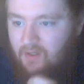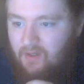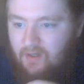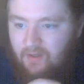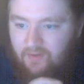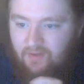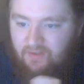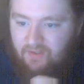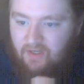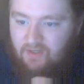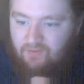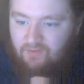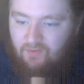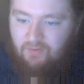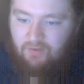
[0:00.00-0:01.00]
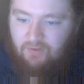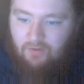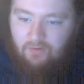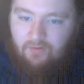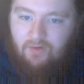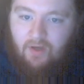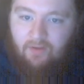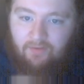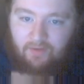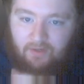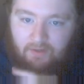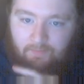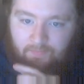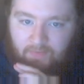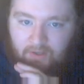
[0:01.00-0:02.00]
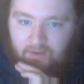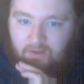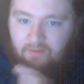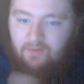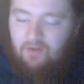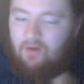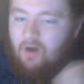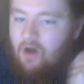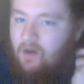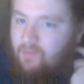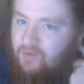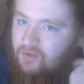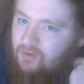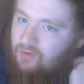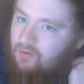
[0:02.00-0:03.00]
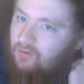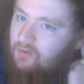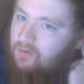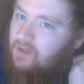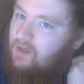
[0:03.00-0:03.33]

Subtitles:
In this case we return nothing. The optional